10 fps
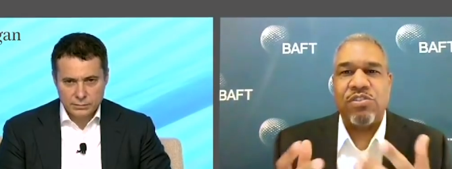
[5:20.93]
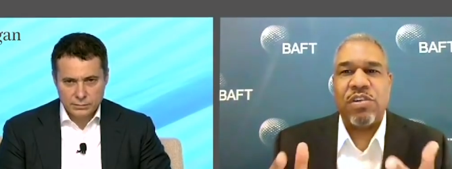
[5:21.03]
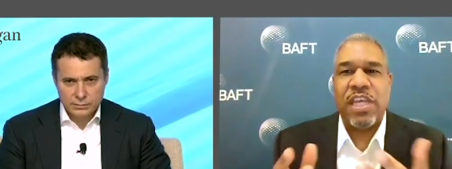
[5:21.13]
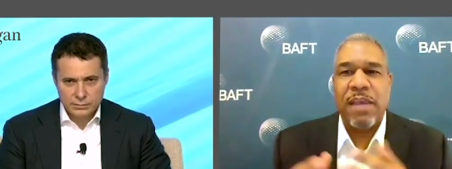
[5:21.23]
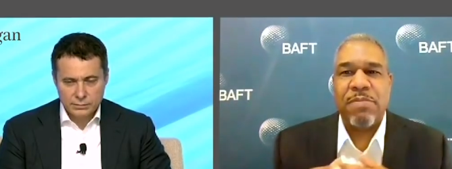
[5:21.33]
Speaker 1: or
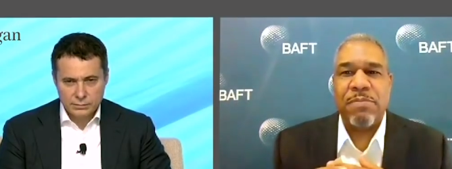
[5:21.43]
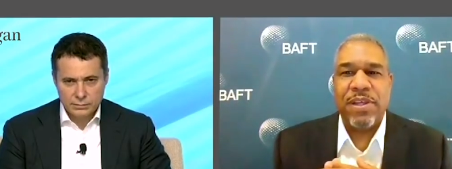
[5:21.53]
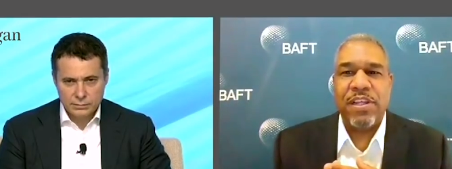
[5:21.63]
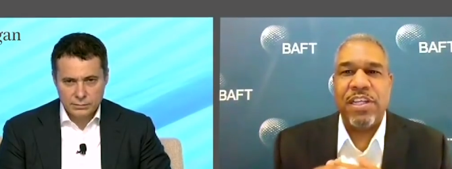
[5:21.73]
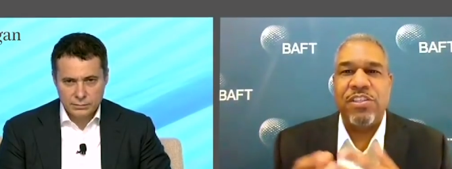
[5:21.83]

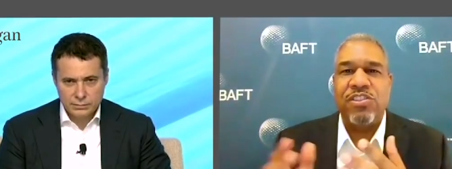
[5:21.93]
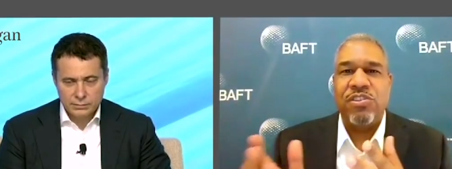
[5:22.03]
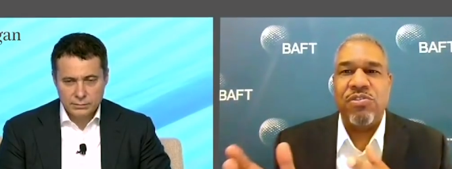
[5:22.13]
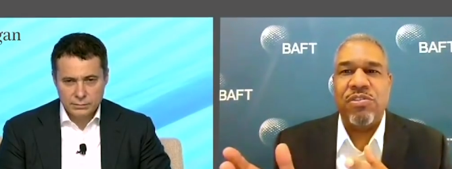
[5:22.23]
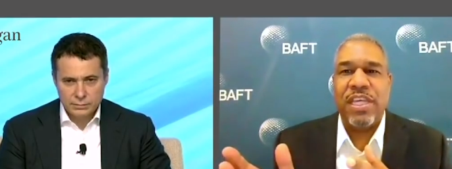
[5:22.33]
capabilities
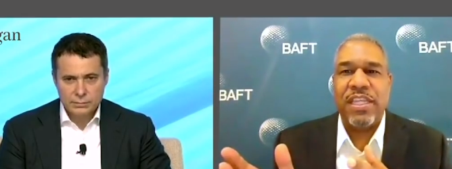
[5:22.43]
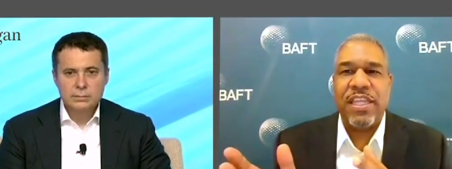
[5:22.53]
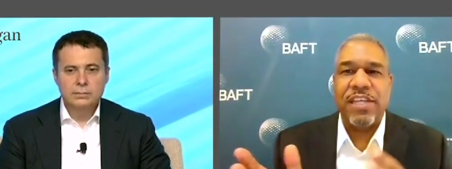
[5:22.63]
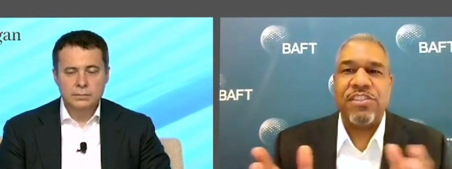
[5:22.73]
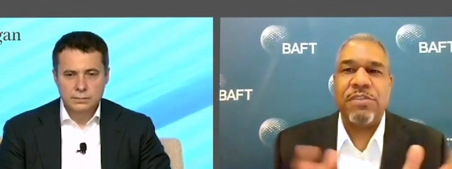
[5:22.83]
do you think
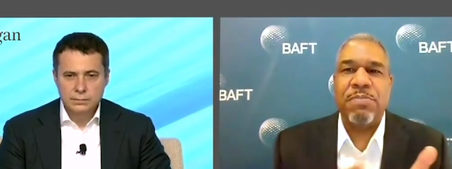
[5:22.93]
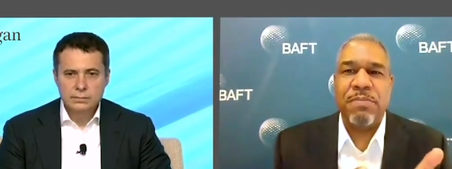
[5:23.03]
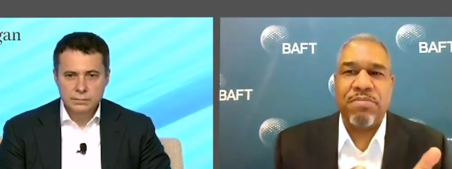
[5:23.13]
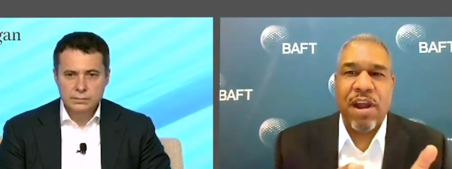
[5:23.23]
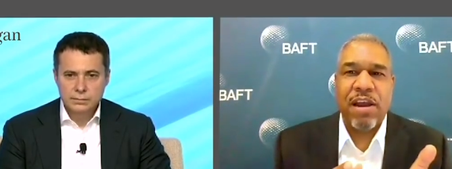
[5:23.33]
they should
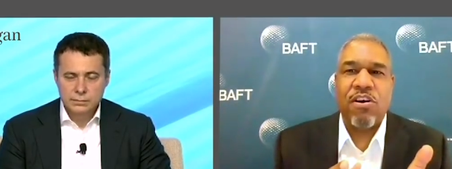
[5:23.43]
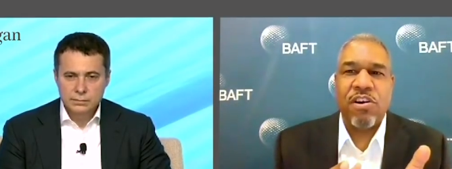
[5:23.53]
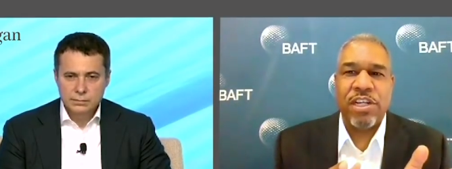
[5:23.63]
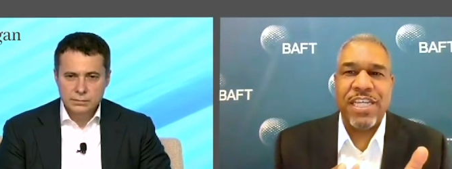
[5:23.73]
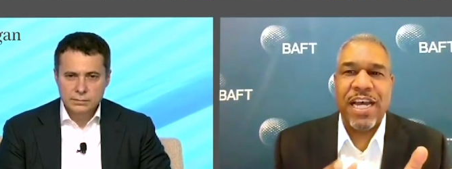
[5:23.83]
be
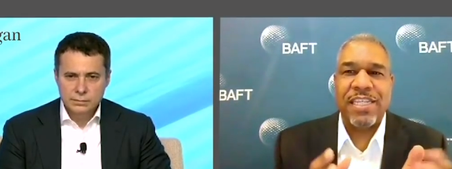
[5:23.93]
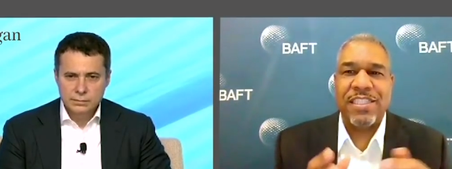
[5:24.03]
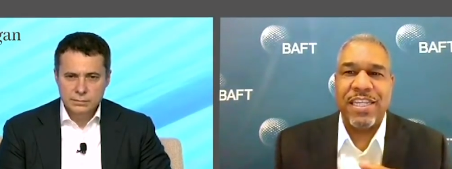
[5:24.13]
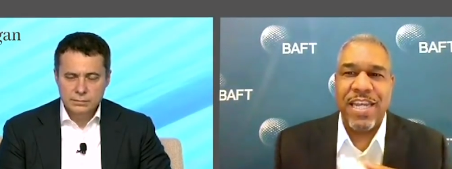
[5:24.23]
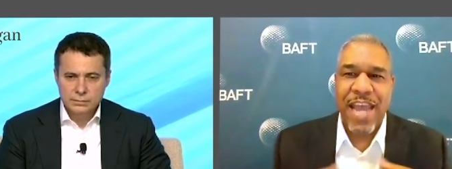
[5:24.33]

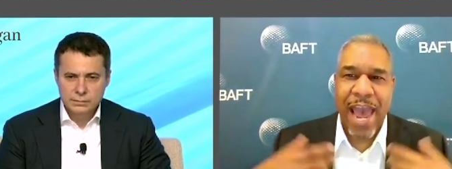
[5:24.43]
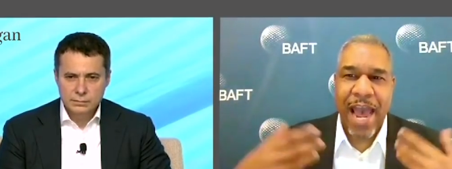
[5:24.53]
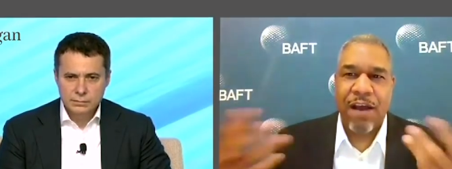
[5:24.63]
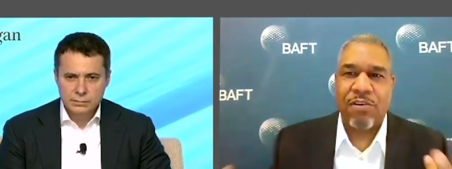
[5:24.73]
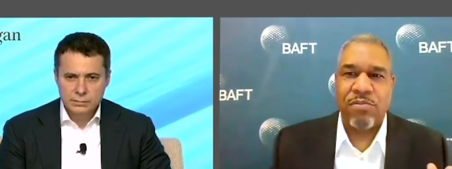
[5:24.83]
prioritizing
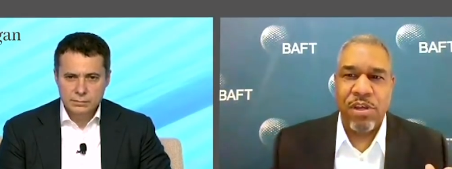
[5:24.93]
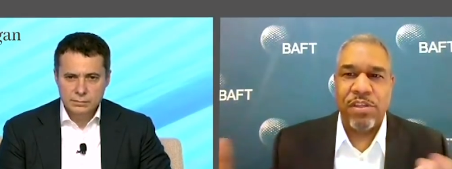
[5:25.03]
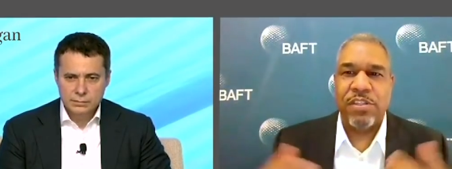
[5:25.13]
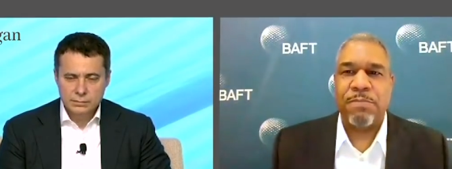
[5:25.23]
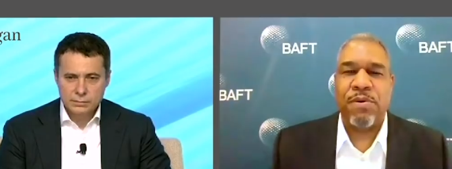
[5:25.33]
now
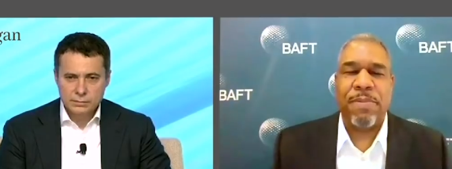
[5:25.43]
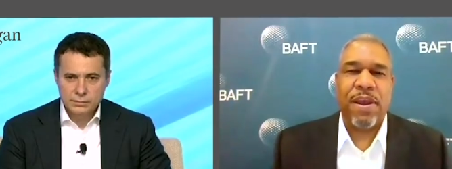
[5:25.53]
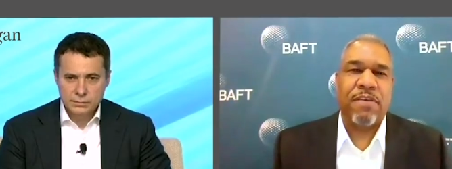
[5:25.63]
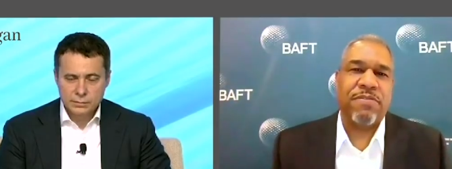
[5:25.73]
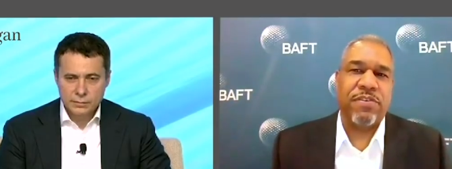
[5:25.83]
to
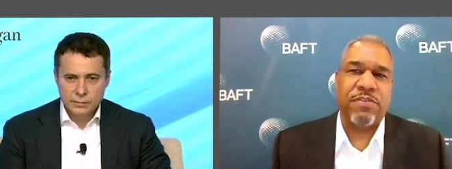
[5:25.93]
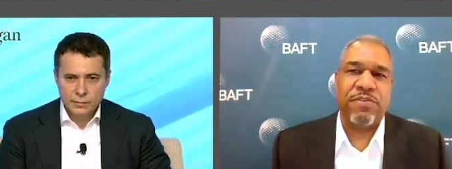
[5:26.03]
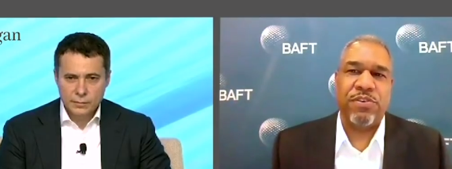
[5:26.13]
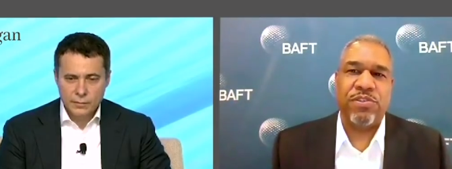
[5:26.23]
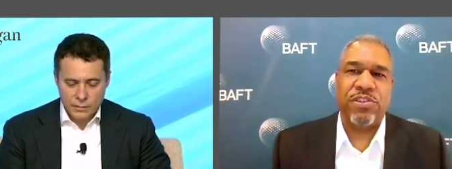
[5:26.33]
prepare for the
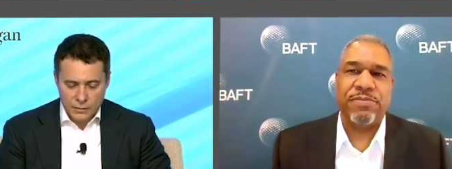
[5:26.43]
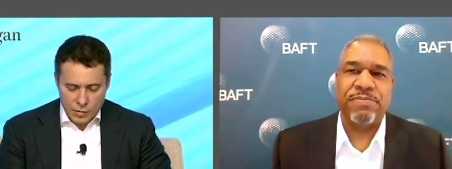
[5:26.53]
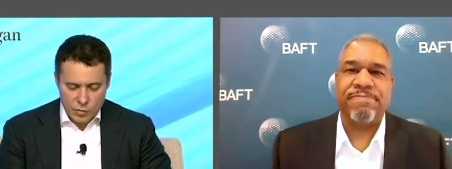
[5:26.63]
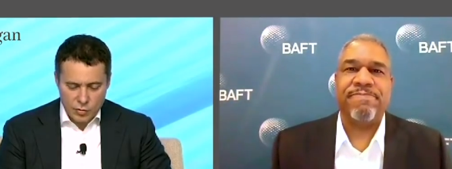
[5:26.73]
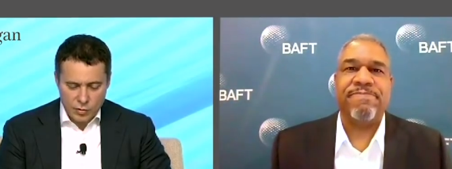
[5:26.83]
future?
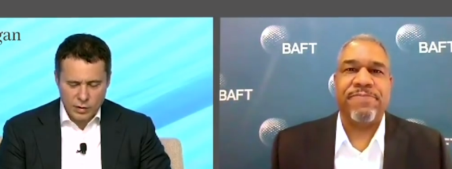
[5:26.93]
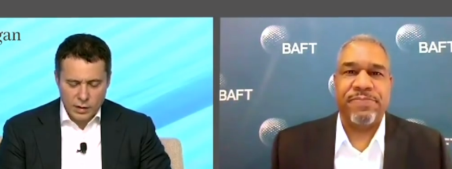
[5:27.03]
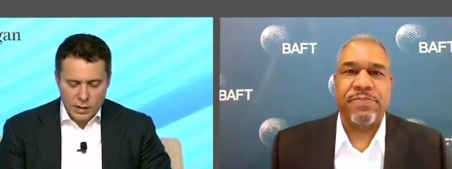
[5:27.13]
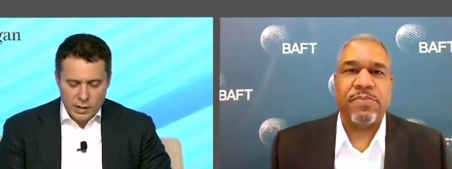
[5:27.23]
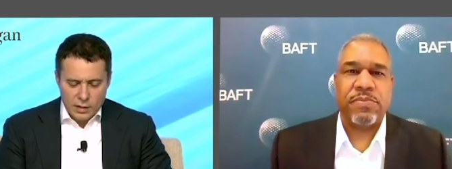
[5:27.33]
Speaker 2: Sure.
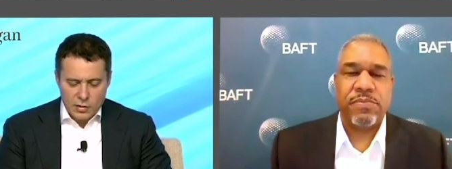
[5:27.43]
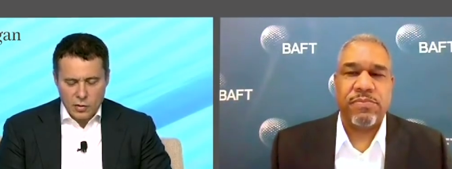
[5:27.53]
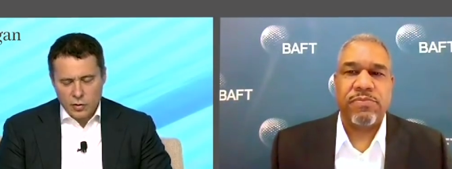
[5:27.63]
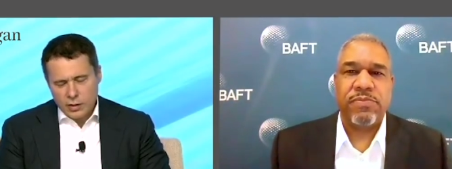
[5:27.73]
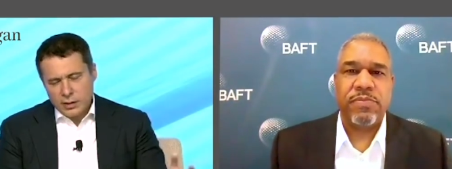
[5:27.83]

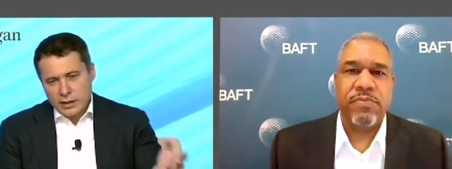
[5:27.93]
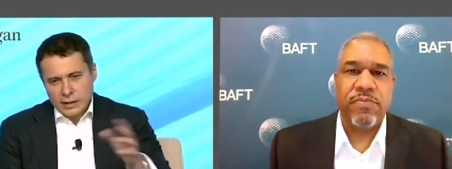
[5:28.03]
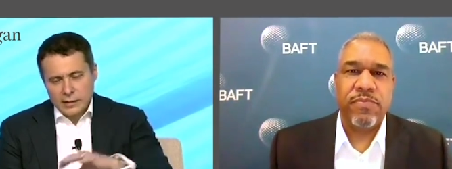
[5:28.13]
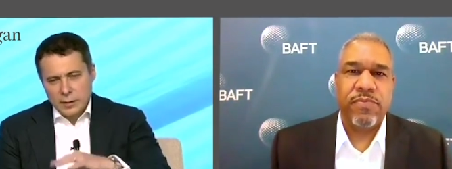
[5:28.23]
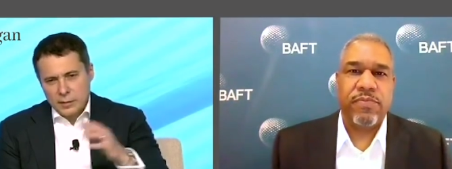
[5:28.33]
So
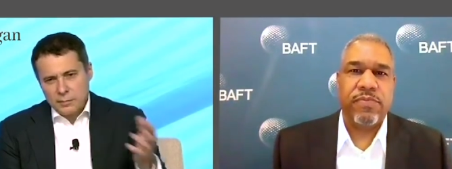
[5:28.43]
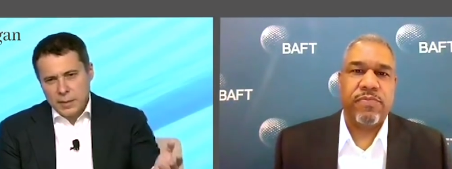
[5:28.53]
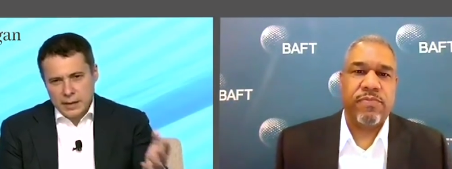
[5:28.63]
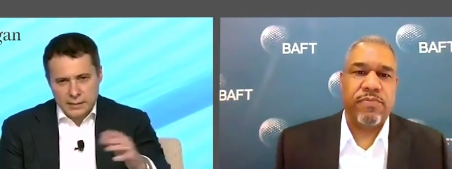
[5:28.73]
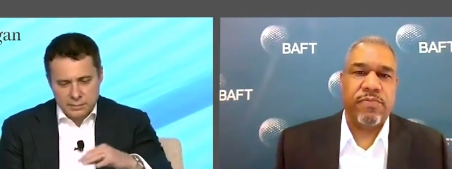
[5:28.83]
uh, let me
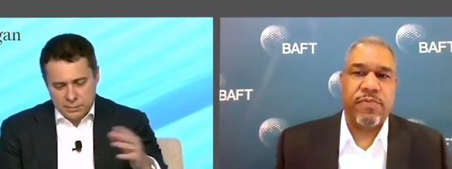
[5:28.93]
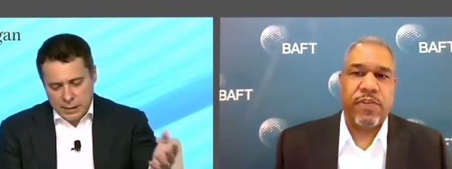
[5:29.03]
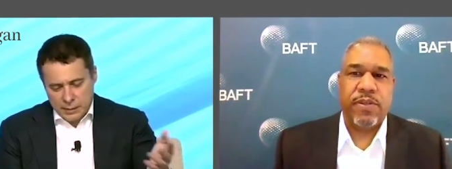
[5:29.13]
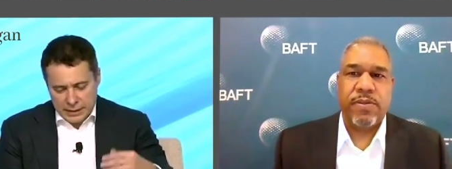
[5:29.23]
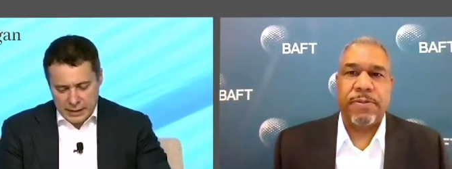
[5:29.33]

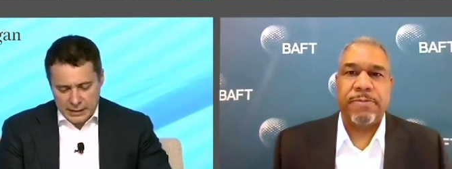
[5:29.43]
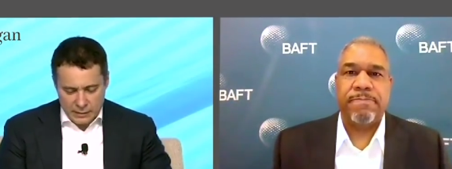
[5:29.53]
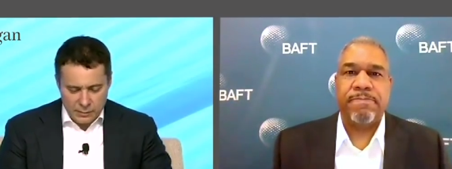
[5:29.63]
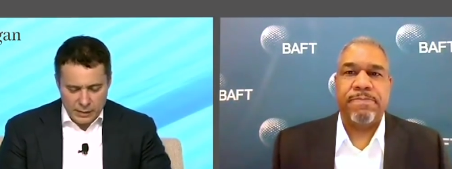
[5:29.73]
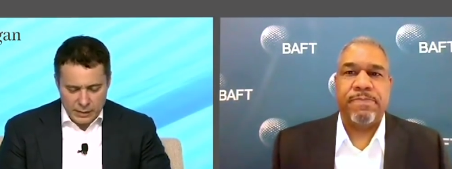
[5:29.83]
maybe take
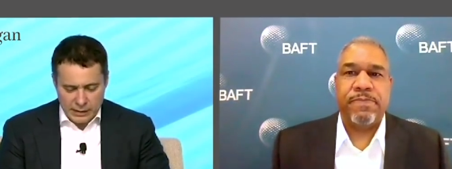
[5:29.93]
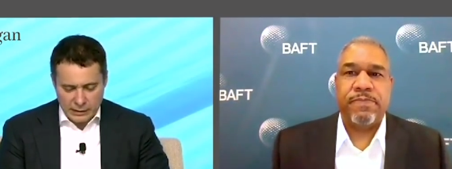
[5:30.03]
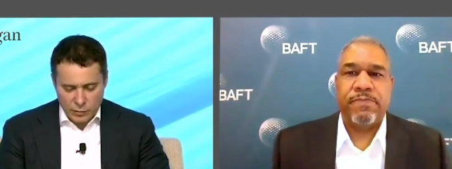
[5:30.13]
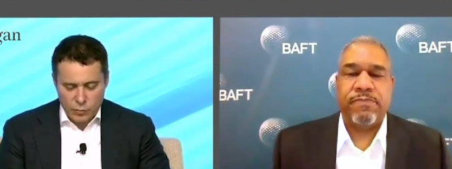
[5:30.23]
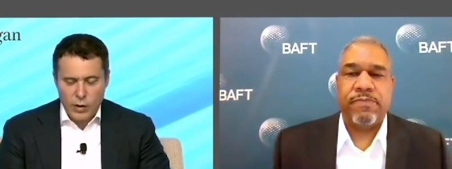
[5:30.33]
them
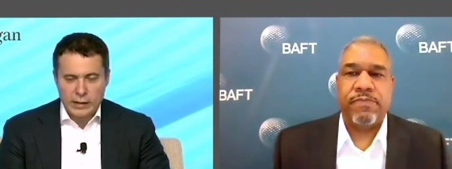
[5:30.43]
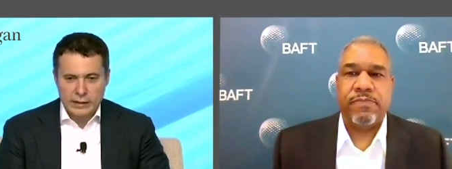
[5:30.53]
kind of one at